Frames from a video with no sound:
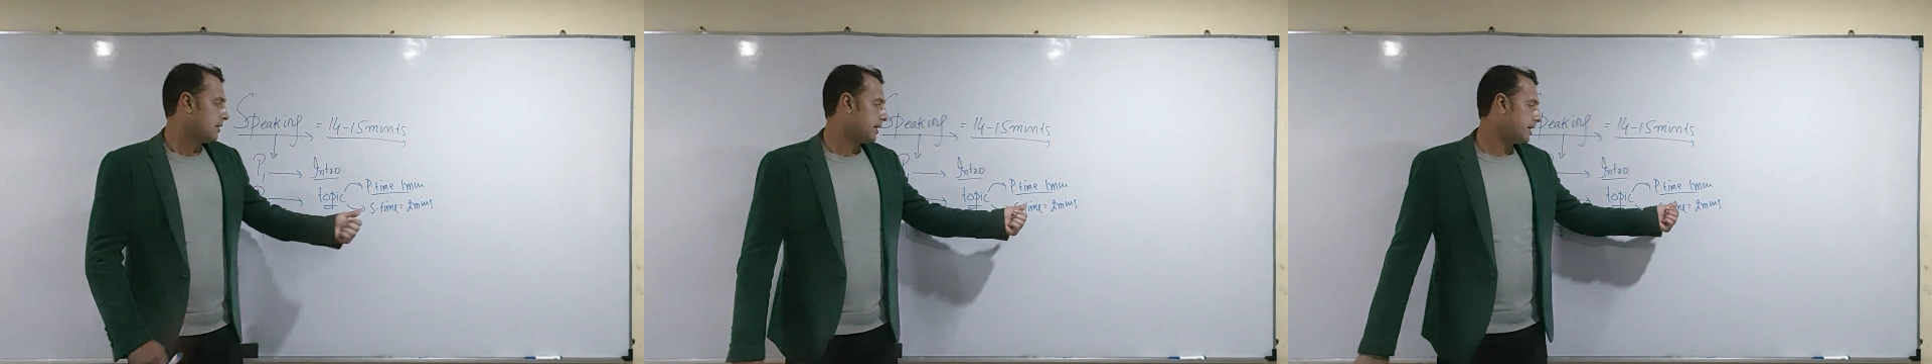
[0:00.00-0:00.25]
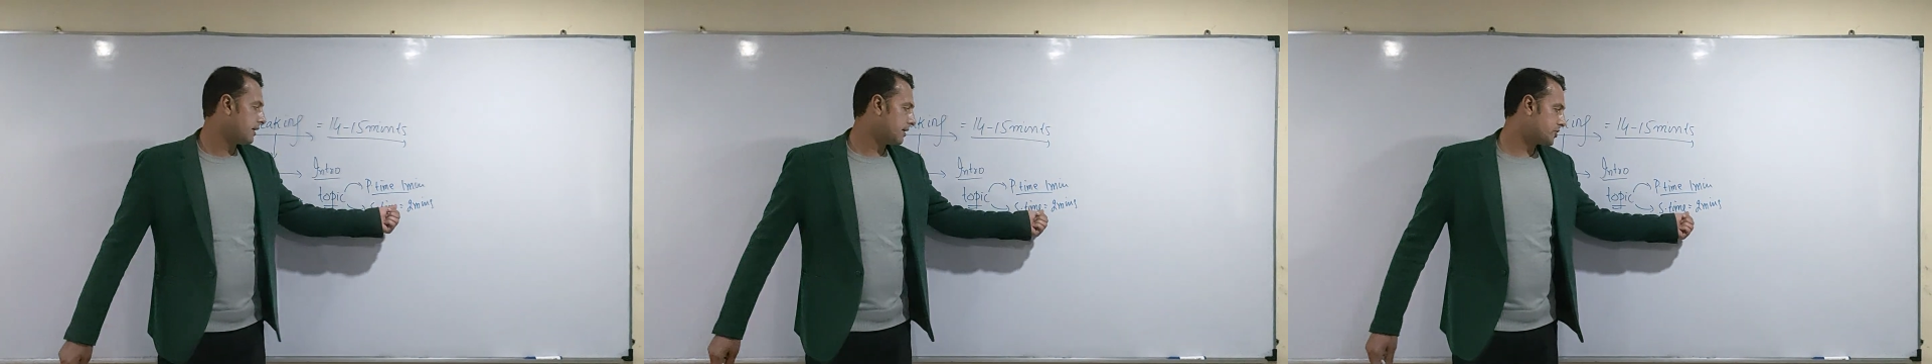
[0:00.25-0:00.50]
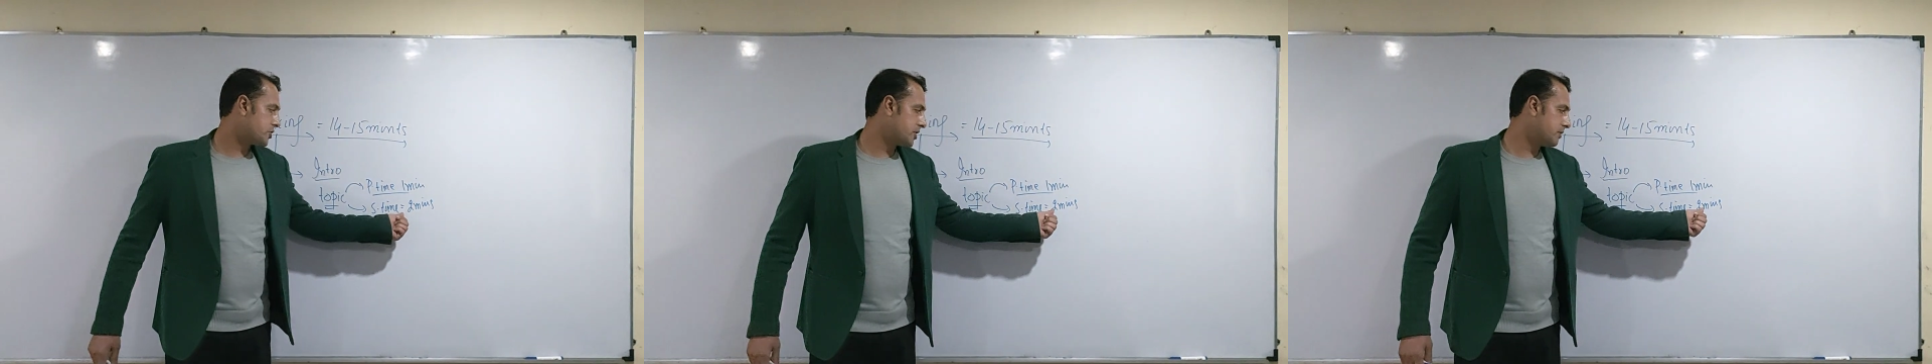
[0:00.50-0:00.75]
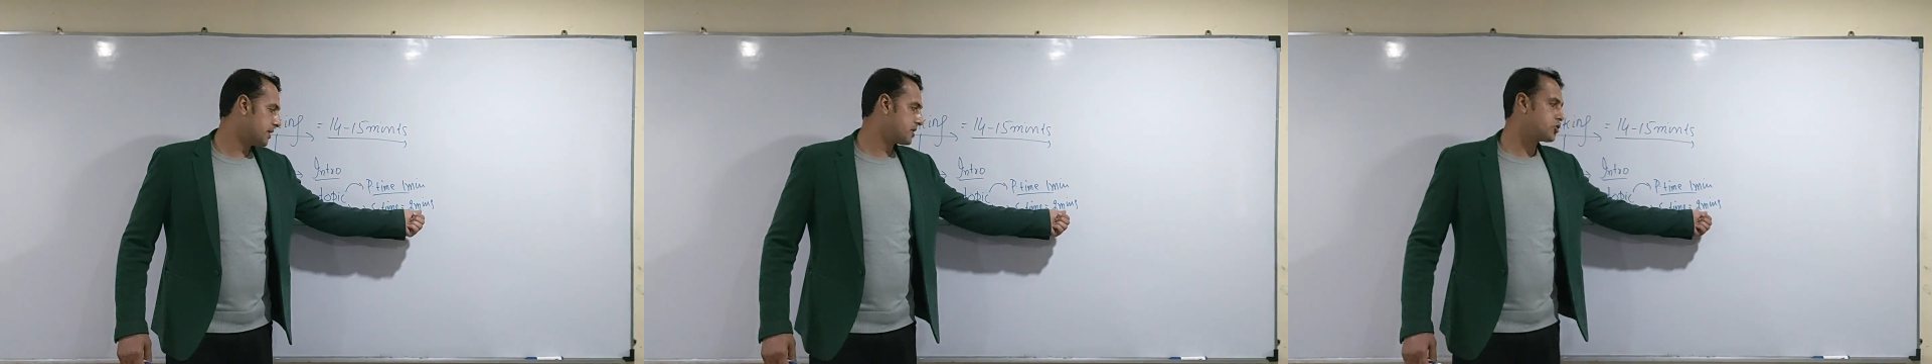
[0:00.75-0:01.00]
He or she
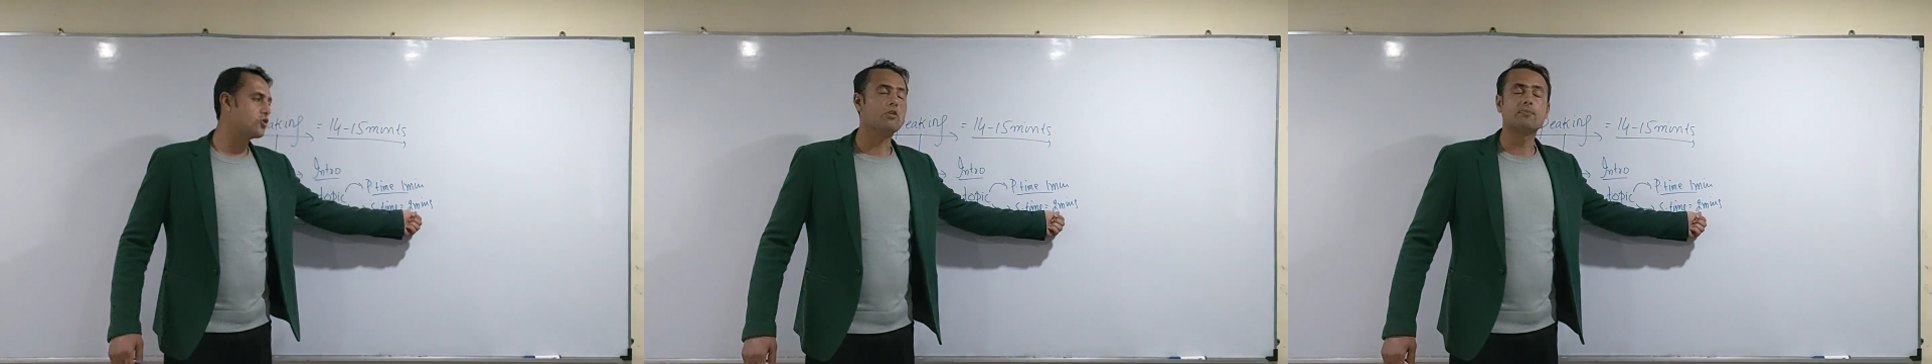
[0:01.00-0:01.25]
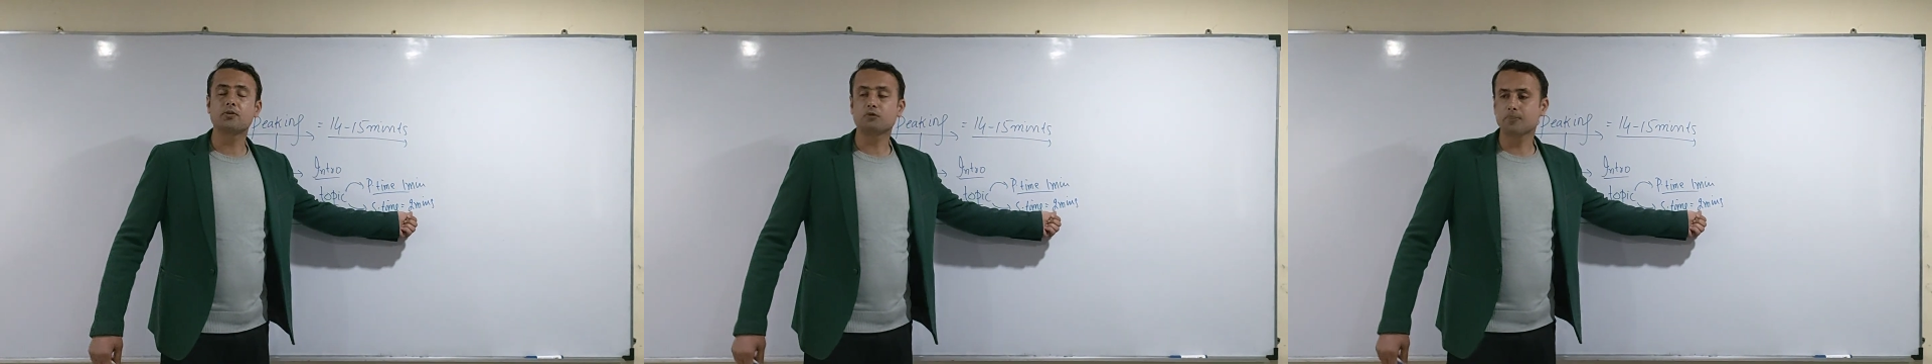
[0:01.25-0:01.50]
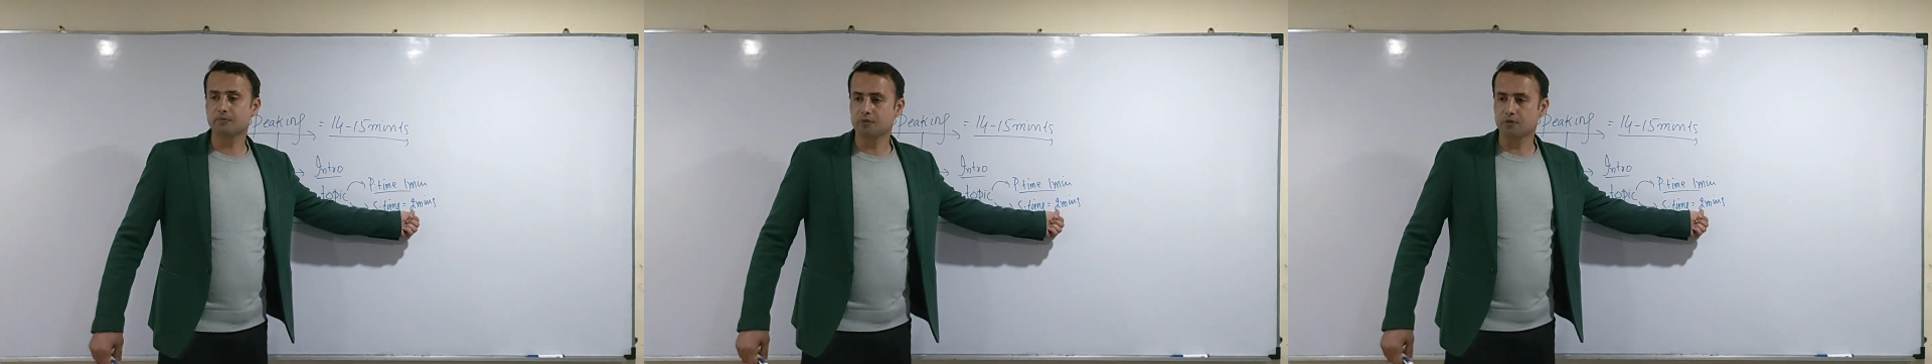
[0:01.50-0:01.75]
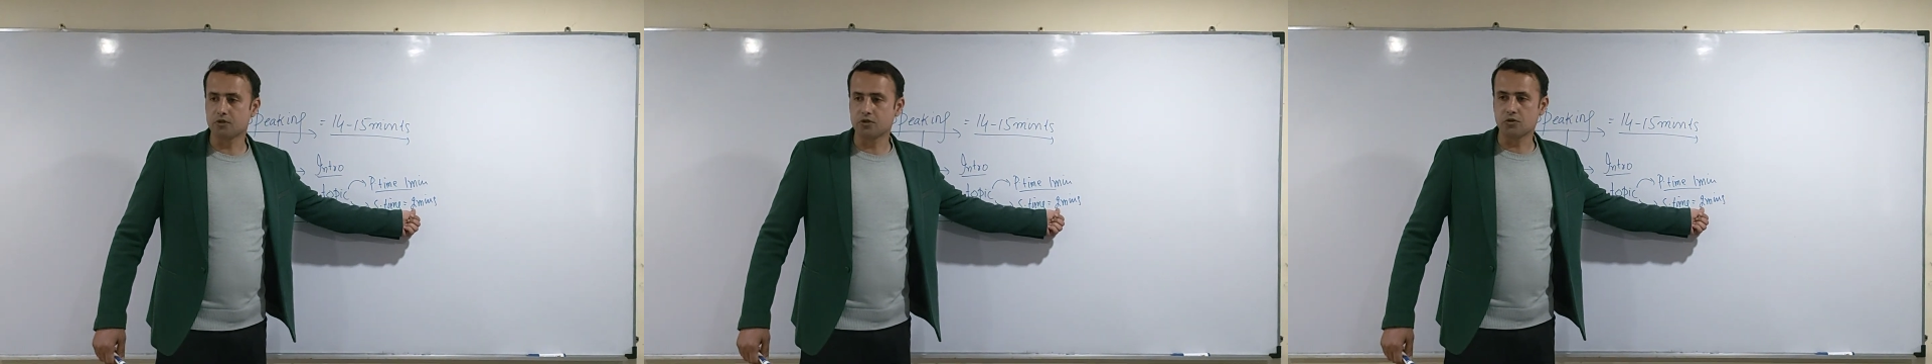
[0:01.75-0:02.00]
may stop you
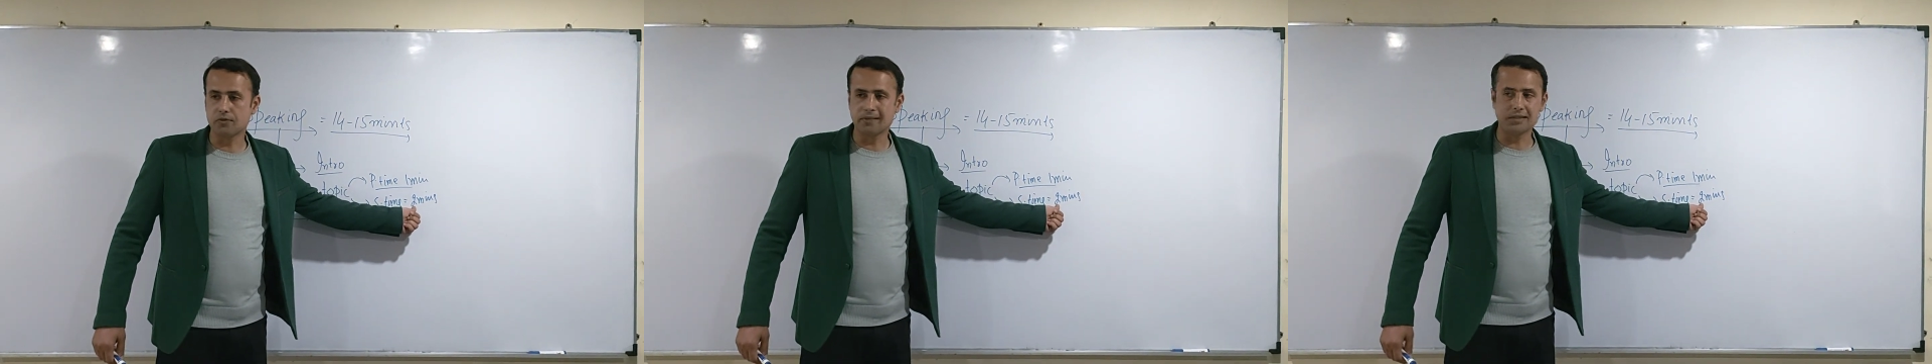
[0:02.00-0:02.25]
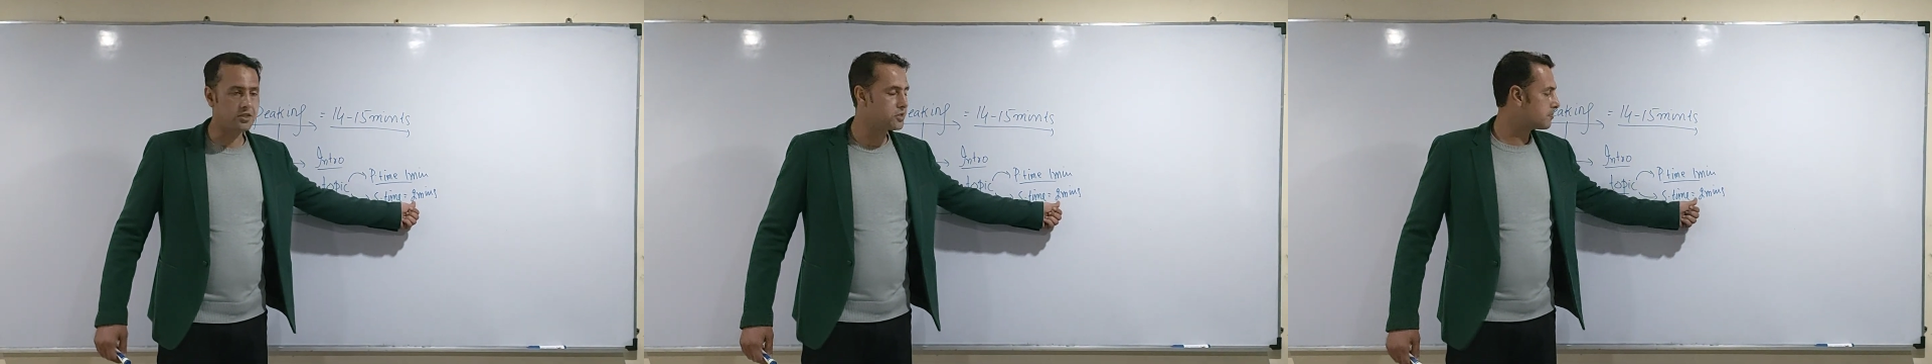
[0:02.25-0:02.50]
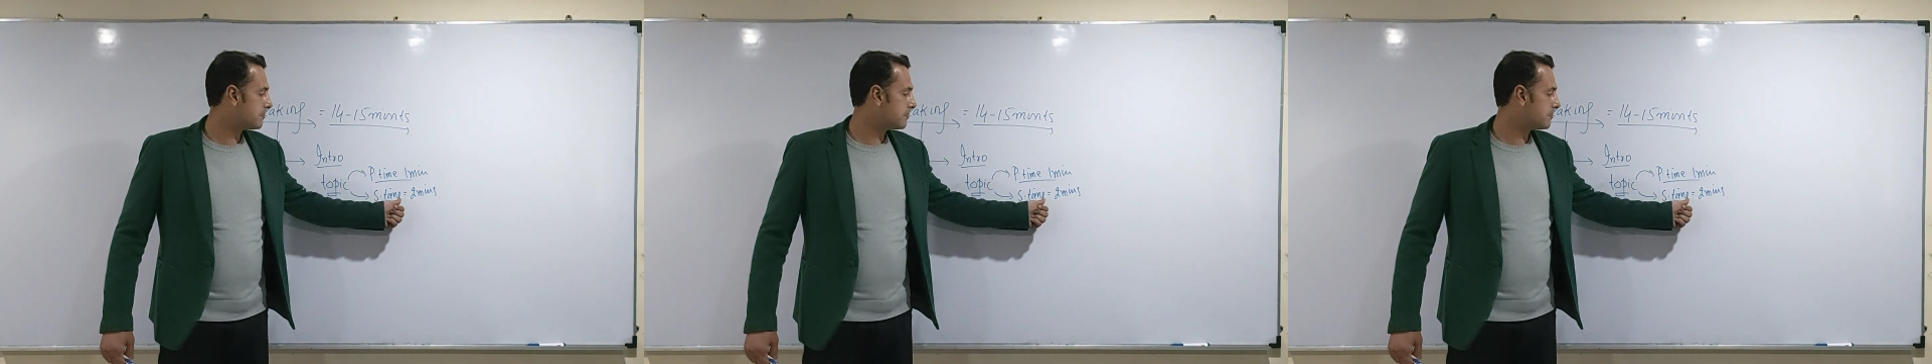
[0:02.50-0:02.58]
before 2 minutes,